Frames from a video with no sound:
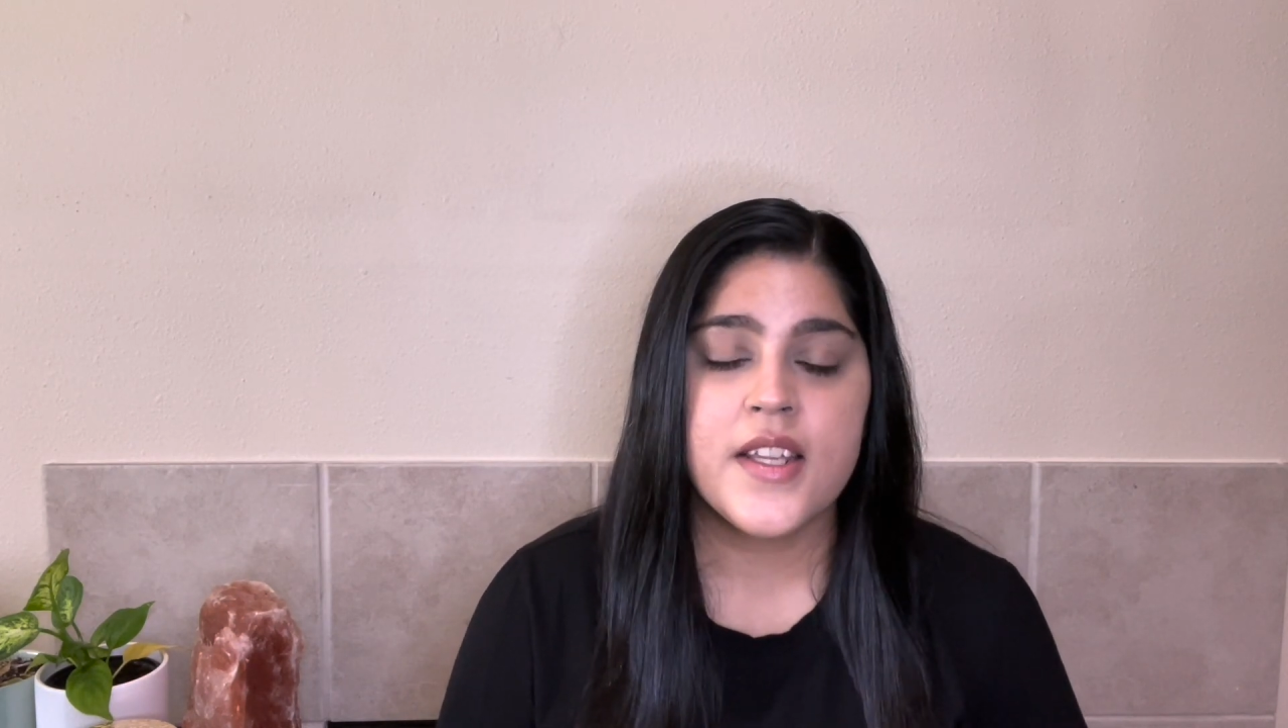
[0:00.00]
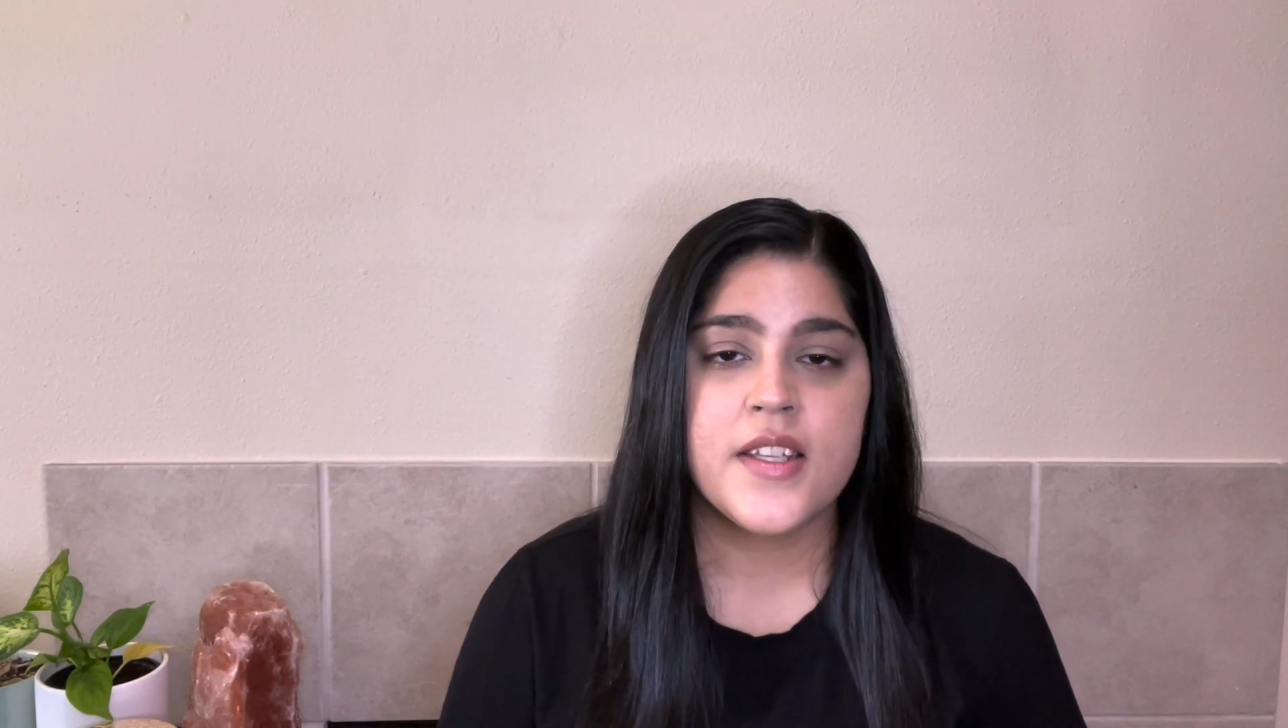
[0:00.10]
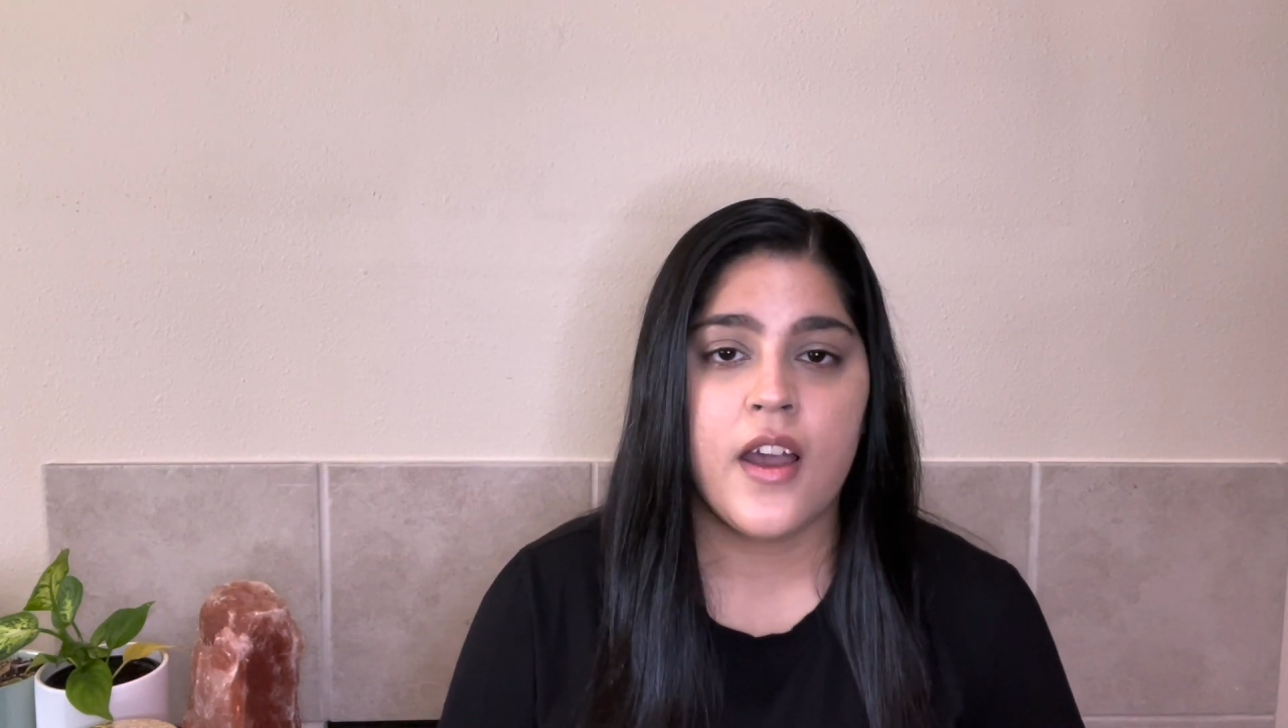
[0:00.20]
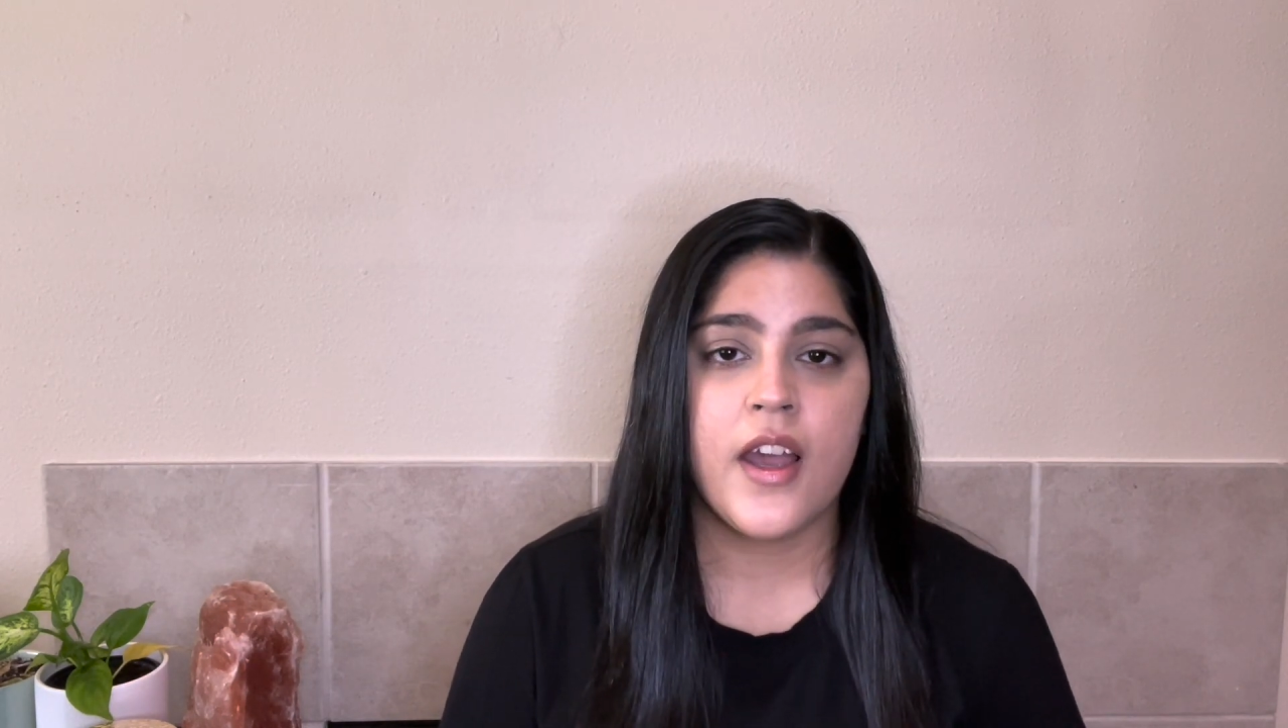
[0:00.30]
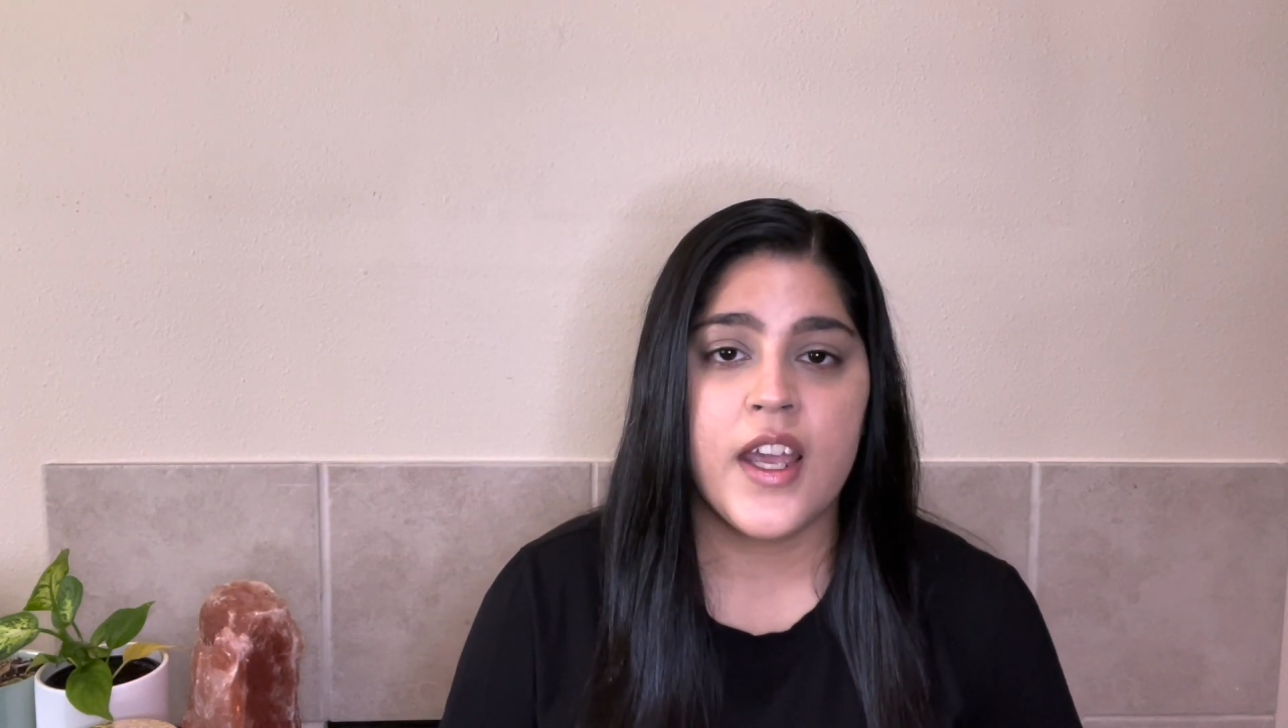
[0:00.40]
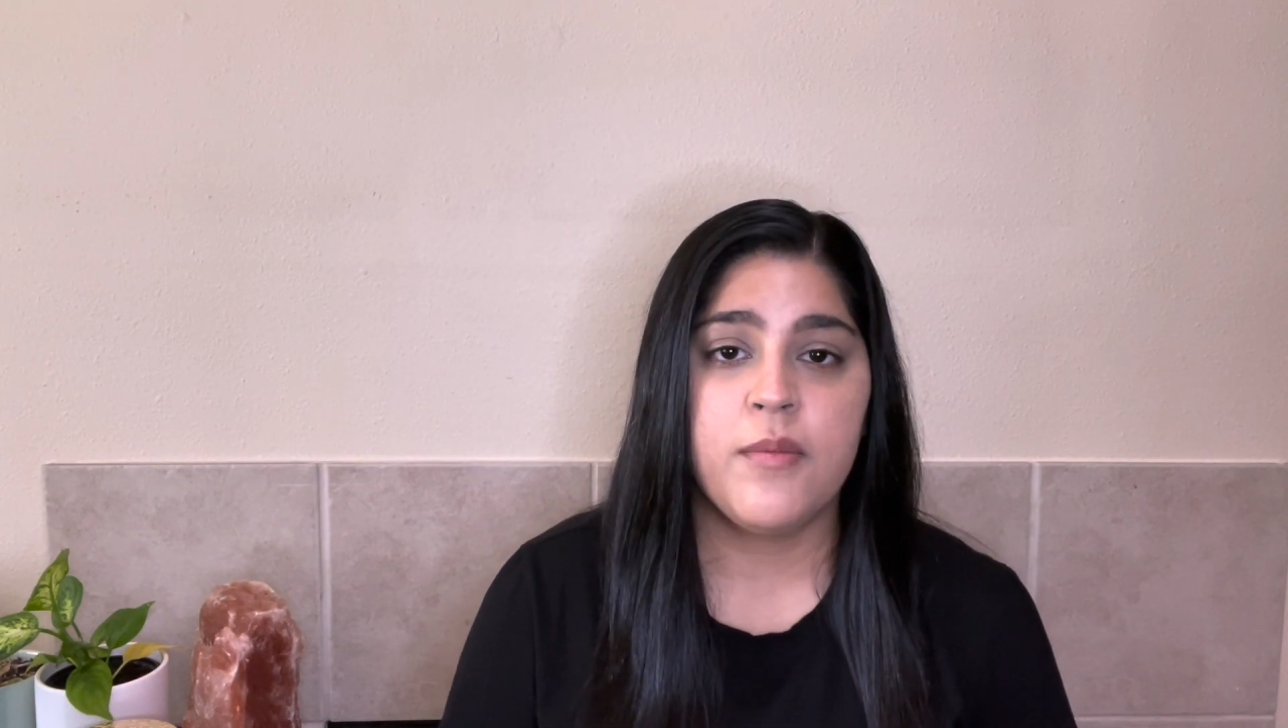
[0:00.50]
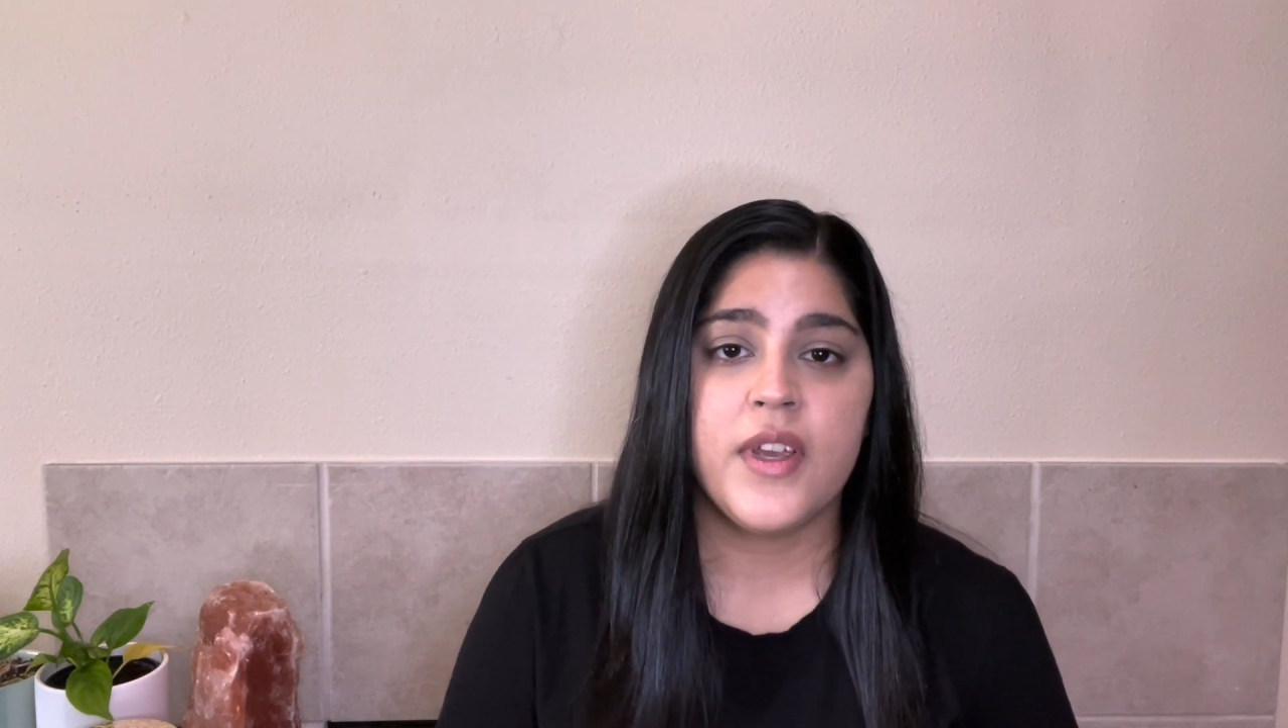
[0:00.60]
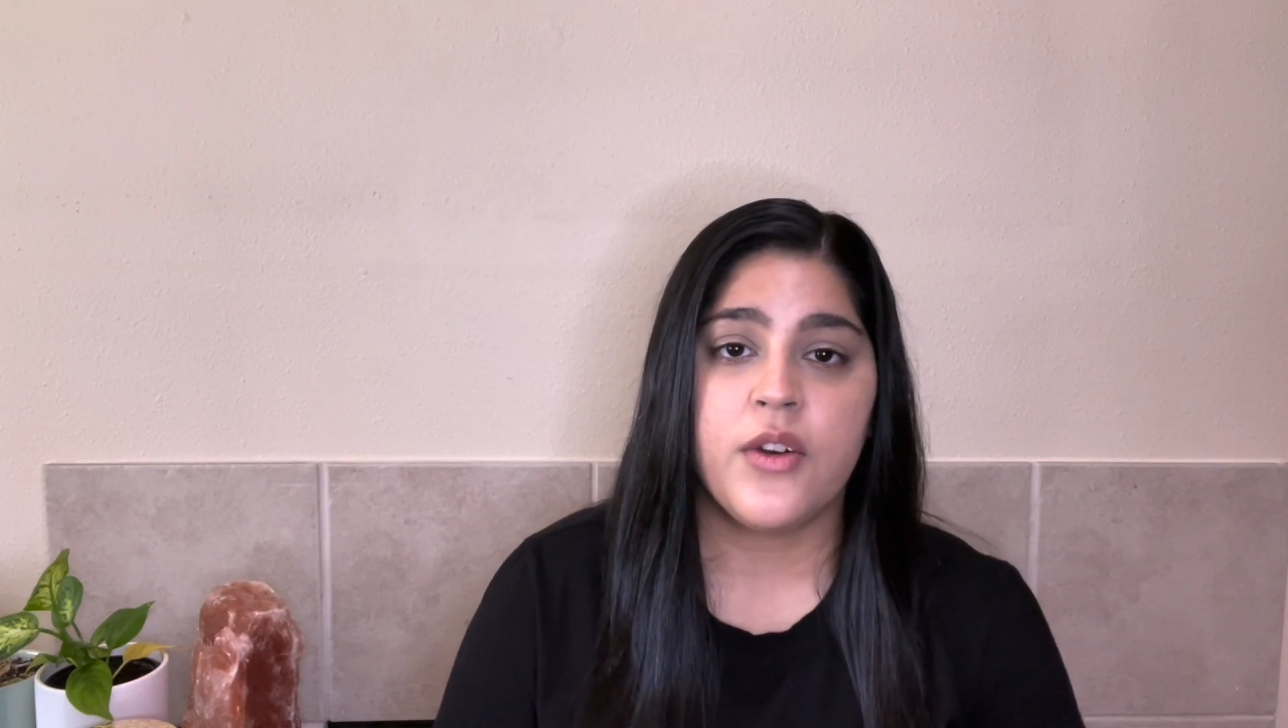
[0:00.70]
time